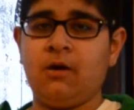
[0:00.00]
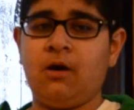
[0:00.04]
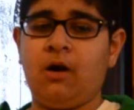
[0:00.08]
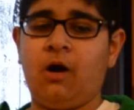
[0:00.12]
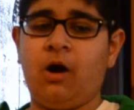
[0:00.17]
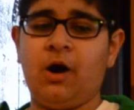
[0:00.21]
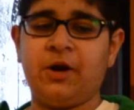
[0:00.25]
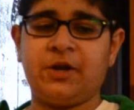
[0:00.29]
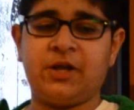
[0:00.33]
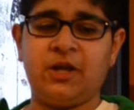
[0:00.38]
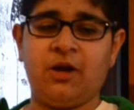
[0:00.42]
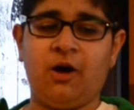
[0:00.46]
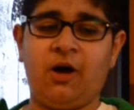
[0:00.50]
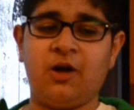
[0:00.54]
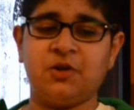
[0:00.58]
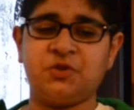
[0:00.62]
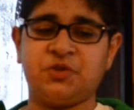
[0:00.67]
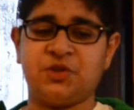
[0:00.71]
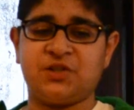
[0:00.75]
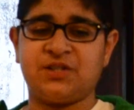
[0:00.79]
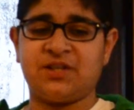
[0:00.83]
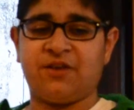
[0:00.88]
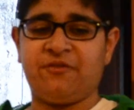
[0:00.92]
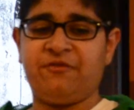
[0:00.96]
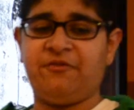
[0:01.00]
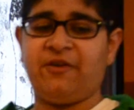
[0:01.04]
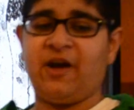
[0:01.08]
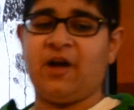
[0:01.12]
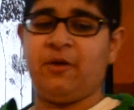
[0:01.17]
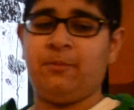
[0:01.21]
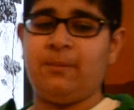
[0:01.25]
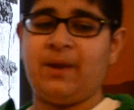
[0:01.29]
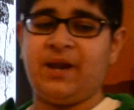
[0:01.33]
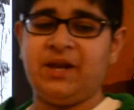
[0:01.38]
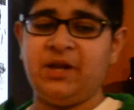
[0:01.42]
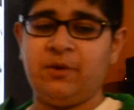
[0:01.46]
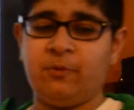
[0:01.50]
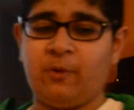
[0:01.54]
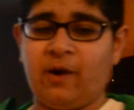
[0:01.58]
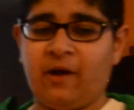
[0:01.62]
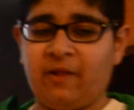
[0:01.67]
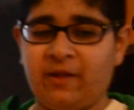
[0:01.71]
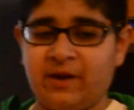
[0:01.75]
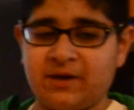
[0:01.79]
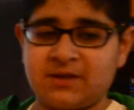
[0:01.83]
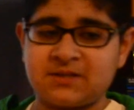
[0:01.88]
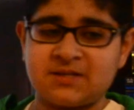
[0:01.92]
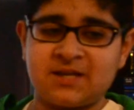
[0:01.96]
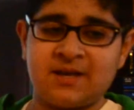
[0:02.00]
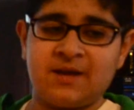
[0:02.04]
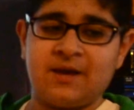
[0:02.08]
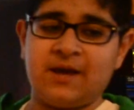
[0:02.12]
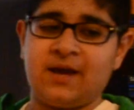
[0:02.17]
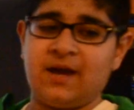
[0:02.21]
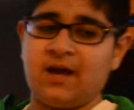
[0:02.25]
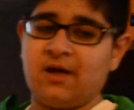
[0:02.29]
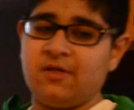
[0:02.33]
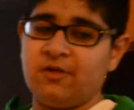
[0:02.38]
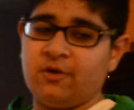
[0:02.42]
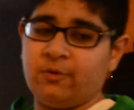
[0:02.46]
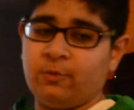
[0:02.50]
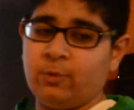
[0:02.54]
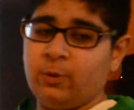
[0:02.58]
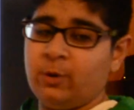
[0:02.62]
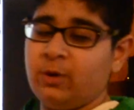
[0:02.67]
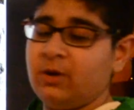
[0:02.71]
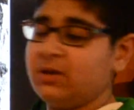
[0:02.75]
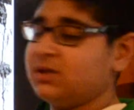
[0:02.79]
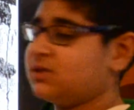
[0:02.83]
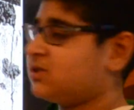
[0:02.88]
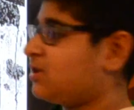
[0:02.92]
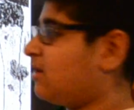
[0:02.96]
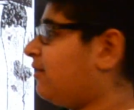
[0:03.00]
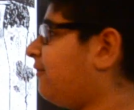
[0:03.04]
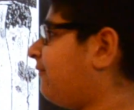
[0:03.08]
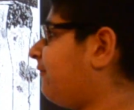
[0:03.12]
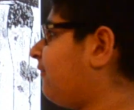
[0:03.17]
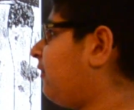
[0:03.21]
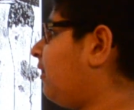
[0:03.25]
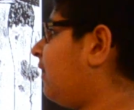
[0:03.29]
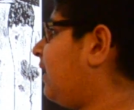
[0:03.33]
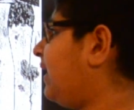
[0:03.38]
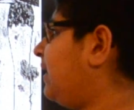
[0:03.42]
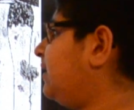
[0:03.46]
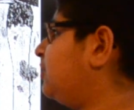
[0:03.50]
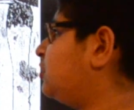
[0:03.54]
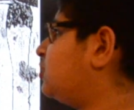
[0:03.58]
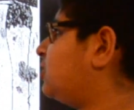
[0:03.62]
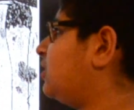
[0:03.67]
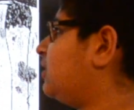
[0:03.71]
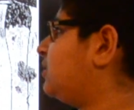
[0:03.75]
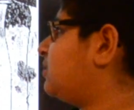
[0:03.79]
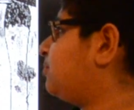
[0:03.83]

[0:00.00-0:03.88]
Archaeologists have found many relics in the ruins of ancient